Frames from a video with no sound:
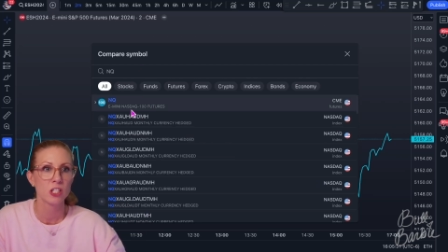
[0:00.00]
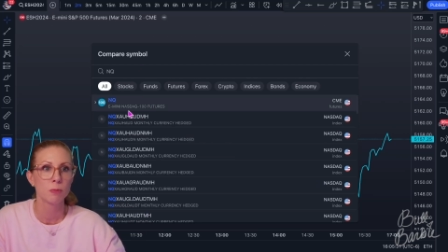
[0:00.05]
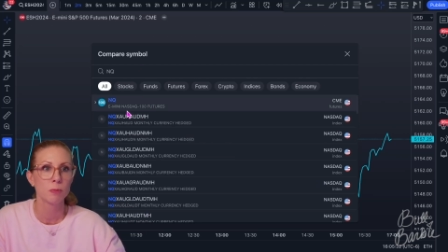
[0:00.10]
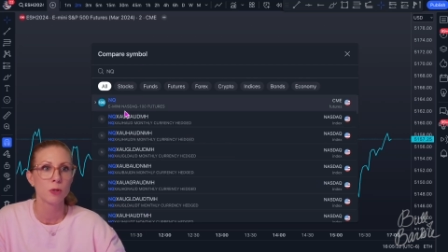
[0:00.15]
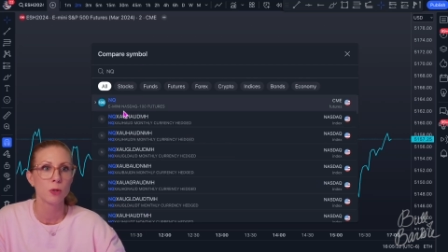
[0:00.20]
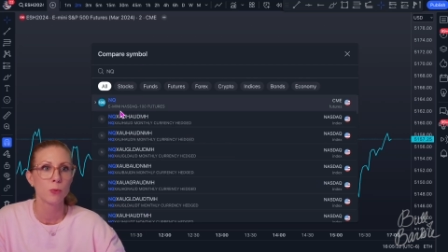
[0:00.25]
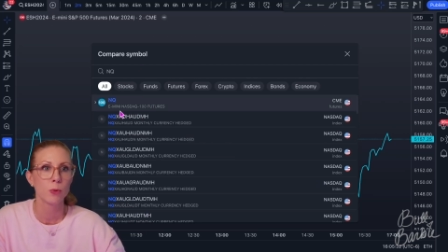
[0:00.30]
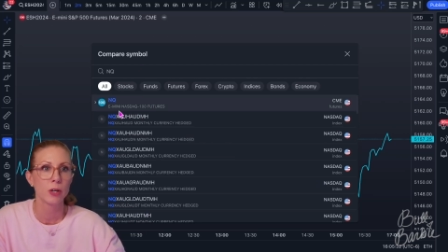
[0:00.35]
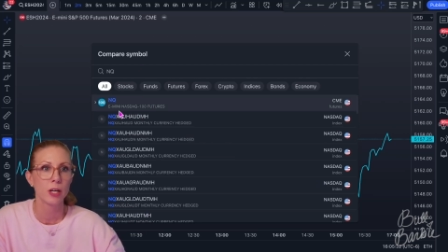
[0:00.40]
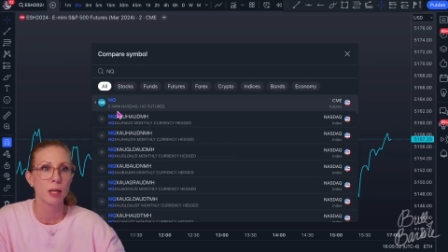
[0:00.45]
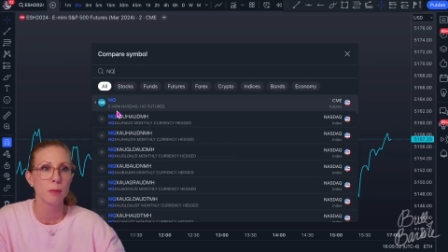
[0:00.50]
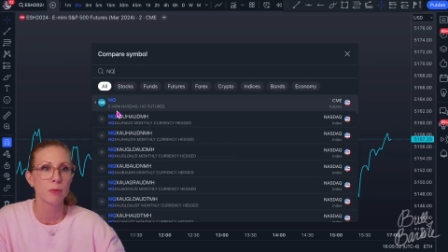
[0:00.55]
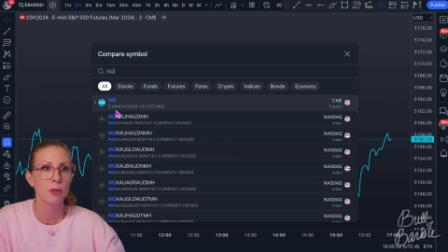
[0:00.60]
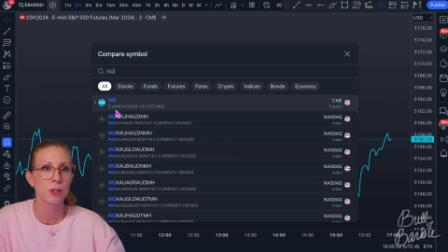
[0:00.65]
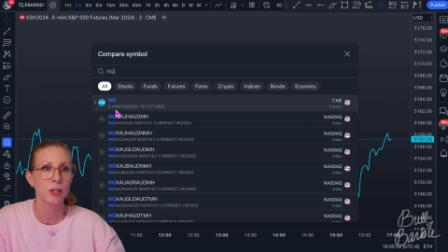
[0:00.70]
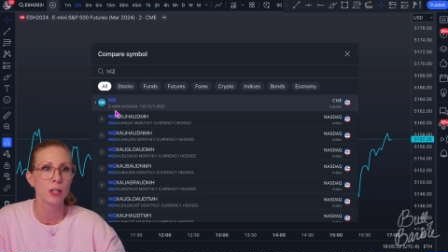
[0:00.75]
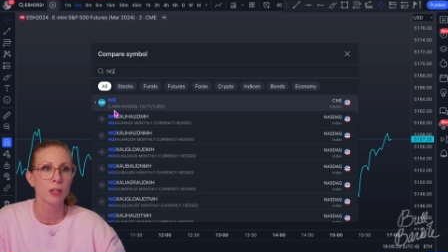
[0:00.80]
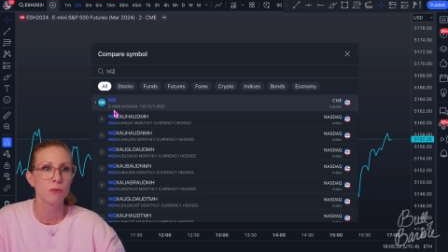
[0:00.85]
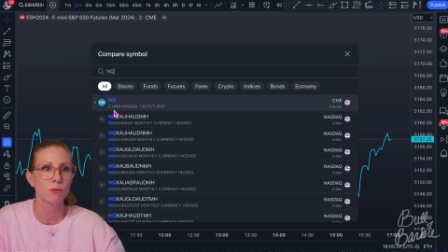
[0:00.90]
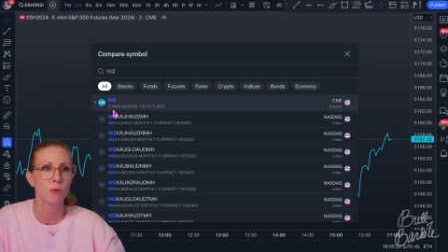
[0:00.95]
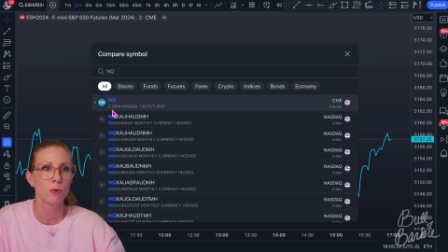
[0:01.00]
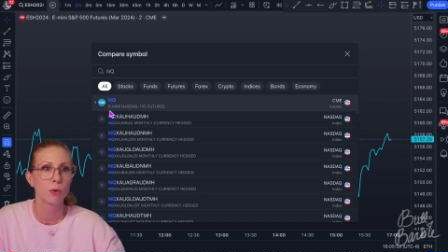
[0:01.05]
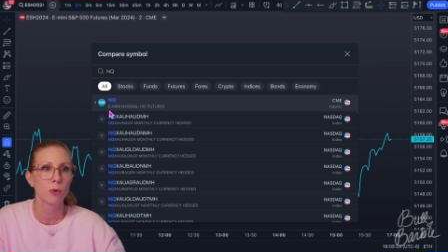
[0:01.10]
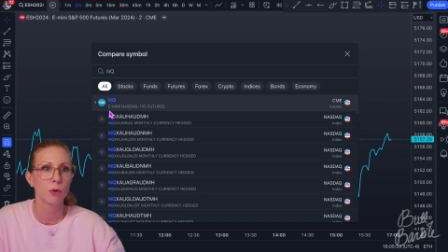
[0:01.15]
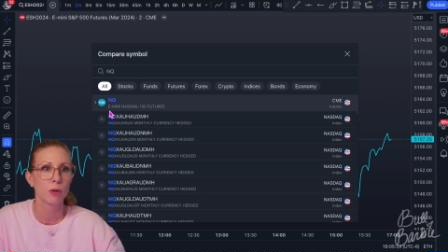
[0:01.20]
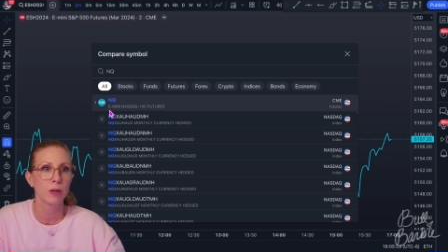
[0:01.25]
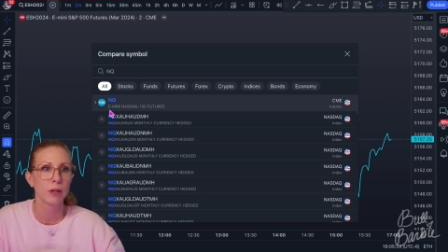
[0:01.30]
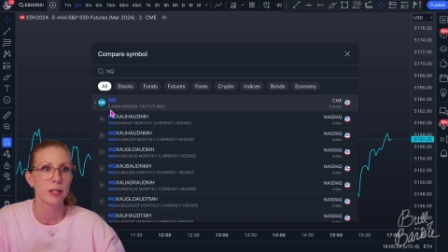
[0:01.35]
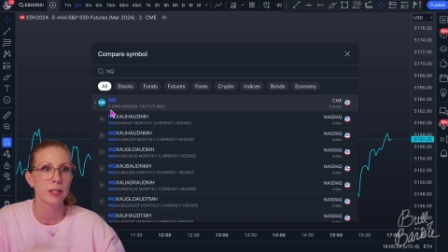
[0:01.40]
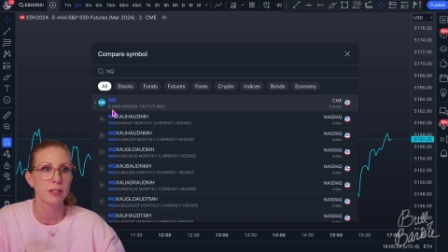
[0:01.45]
but what I'm looking
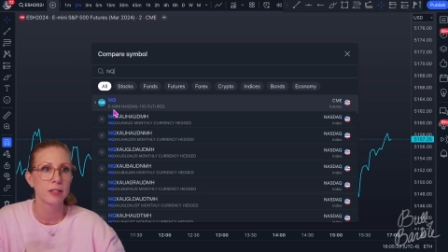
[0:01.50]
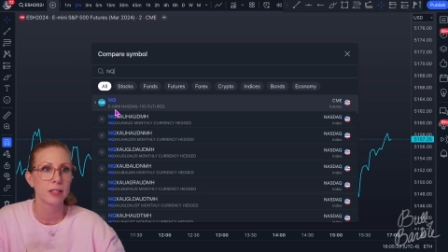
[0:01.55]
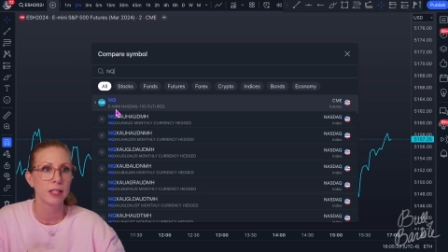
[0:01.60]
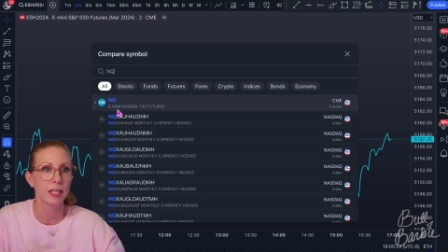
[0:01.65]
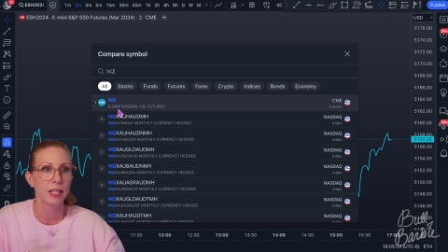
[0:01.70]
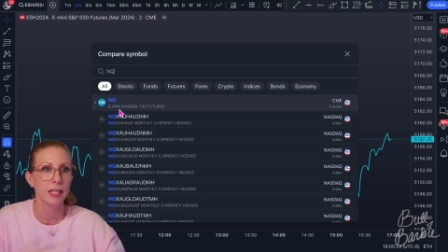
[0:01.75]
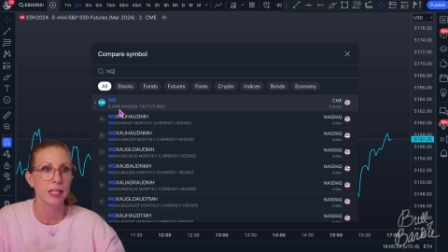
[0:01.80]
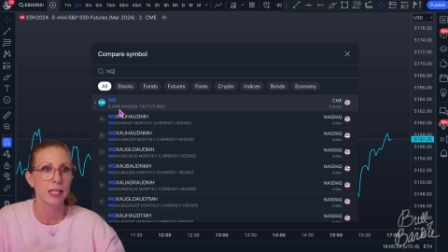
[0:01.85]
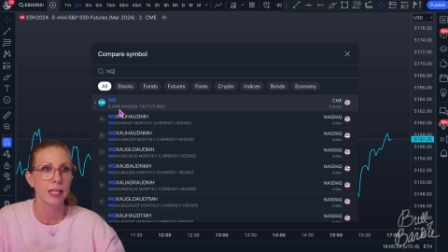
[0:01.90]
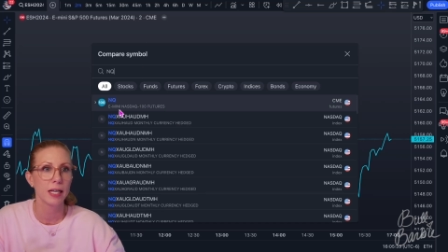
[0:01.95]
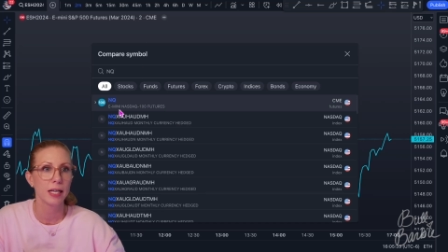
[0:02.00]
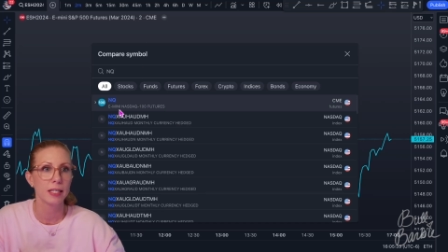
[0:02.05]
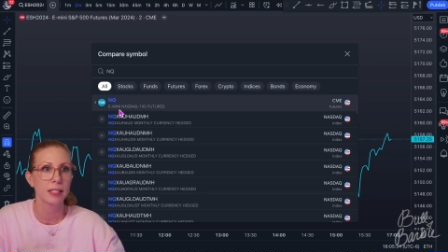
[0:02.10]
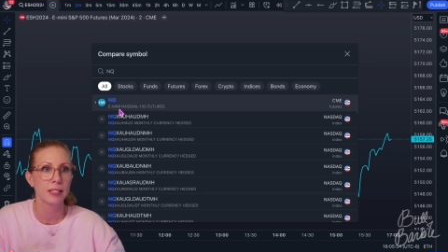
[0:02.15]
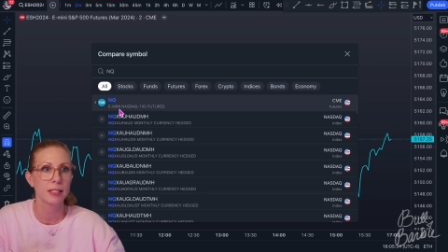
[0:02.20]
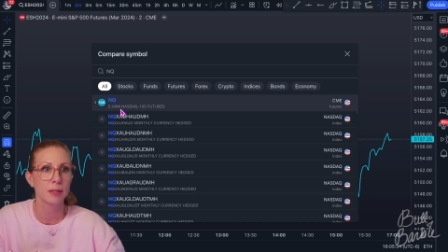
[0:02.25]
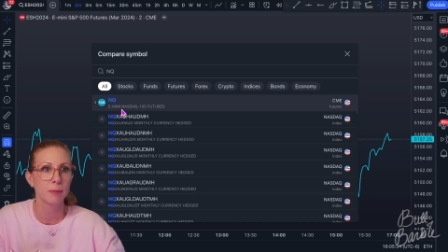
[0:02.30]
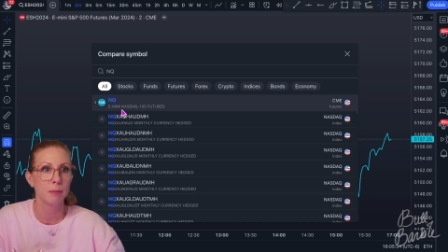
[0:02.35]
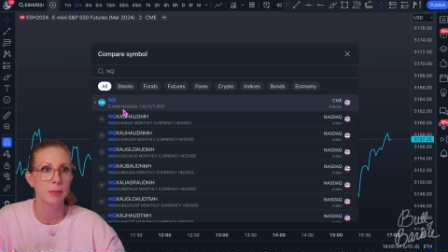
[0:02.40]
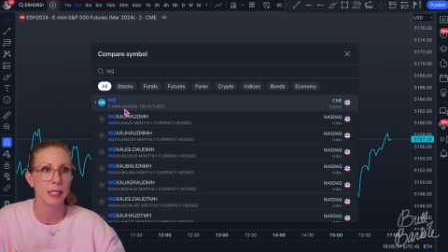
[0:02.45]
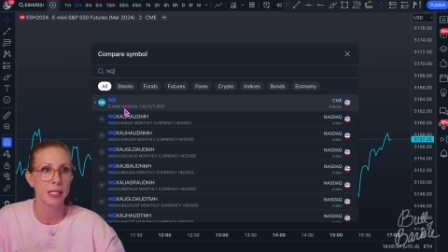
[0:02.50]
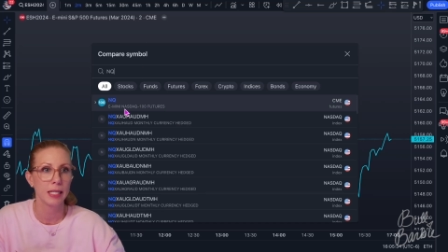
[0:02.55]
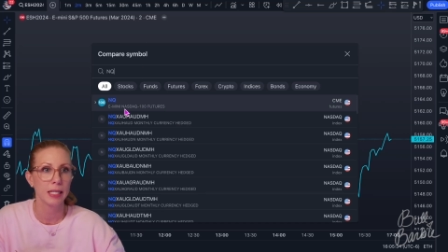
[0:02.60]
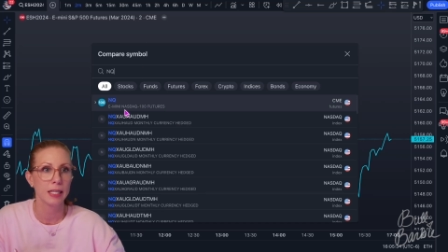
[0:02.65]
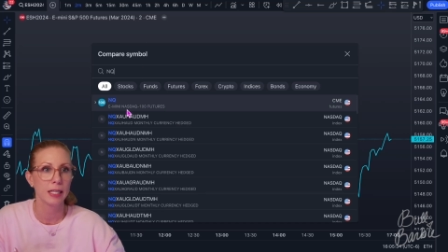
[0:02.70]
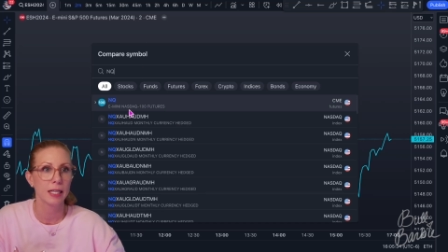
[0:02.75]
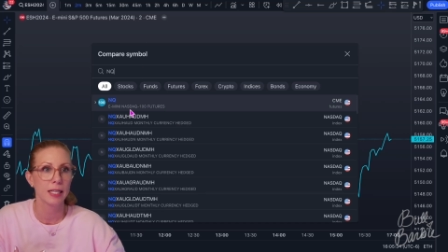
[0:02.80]
for is the E-mini